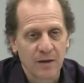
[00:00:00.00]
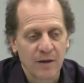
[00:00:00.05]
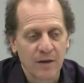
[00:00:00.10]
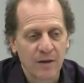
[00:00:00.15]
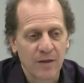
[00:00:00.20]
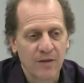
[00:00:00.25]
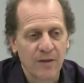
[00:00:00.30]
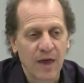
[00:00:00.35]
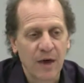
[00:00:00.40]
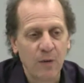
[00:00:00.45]

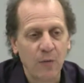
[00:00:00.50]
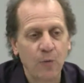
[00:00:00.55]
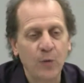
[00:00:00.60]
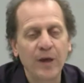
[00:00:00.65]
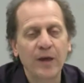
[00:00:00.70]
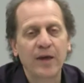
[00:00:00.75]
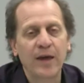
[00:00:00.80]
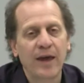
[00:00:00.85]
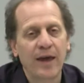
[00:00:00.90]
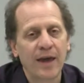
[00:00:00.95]
that
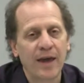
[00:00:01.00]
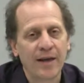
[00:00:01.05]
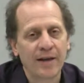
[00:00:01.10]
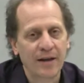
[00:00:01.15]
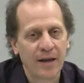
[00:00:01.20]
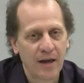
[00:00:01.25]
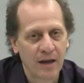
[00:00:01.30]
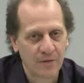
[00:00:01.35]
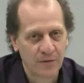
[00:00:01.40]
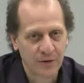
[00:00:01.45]
we can
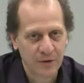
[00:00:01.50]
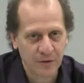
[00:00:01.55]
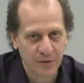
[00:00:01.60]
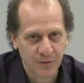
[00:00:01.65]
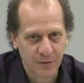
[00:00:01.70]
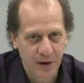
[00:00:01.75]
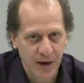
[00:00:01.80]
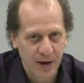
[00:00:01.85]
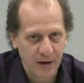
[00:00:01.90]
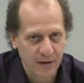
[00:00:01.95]
have an
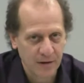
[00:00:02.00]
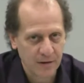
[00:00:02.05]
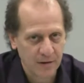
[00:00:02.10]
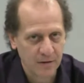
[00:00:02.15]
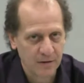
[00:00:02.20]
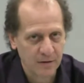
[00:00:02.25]
effect.